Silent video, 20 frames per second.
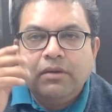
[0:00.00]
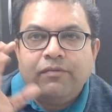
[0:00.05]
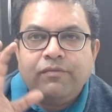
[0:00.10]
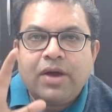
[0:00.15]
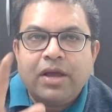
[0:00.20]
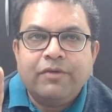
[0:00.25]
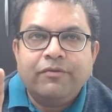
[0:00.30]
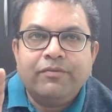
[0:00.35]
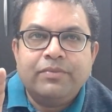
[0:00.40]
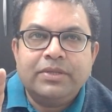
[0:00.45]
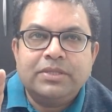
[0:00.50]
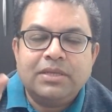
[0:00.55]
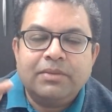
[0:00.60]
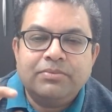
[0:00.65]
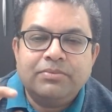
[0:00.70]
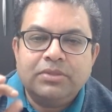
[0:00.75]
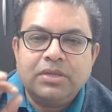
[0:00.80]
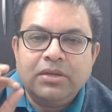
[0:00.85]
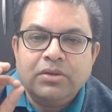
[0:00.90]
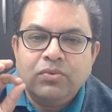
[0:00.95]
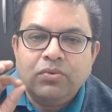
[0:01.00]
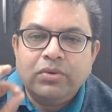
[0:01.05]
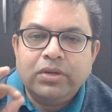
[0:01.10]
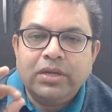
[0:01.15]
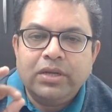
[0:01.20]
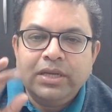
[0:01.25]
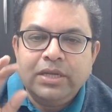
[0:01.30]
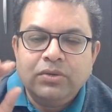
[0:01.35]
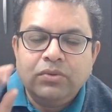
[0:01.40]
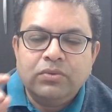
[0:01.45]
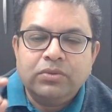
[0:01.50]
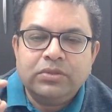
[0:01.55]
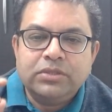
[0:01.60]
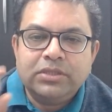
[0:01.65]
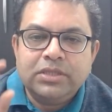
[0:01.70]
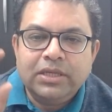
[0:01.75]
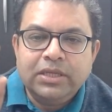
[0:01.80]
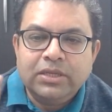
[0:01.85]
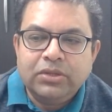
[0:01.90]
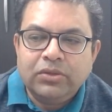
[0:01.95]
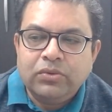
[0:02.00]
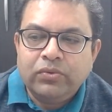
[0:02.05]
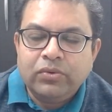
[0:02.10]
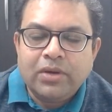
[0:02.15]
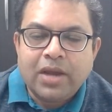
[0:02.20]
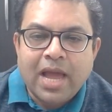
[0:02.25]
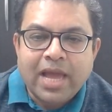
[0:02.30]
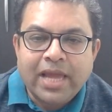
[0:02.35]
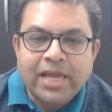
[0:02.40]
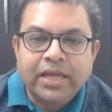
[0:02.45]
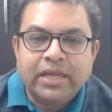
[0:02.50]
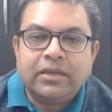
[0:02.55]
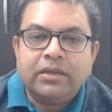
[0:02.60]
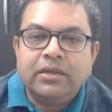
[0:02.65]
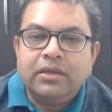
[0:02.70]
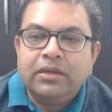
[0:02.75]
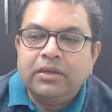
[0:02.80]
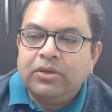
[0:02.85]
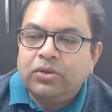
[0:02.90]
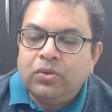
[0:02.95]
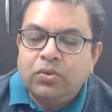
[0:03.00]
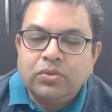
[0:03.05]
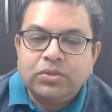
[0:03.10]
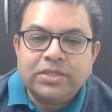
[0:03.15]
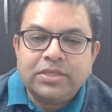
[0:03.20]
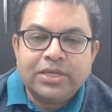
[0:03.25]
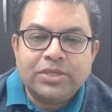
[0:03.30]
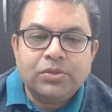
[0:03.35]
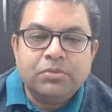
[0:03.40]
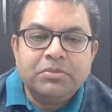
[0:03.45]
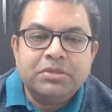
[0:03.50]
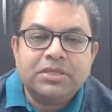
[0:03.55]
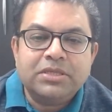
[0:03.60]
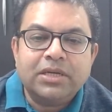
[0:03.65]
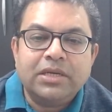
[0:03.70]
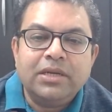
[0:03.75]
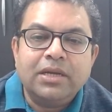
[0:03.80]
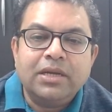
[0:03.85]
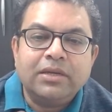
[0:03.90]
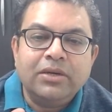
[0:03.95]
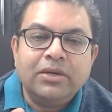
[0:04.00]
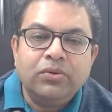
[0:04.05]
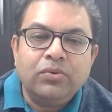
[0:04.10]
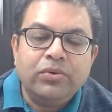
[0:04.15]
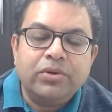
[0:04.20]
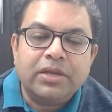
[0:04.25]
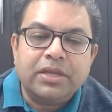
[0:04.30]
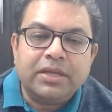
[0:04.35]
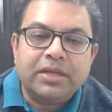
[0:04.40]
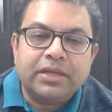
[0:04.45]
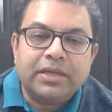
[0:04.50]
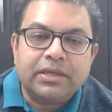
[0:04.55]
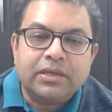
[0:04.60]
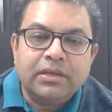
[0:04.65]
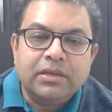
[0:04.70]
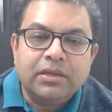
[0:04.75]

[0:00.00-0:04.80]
five precepts are no killing, no stealing, no lying, no sexual misconduct, and no drinking.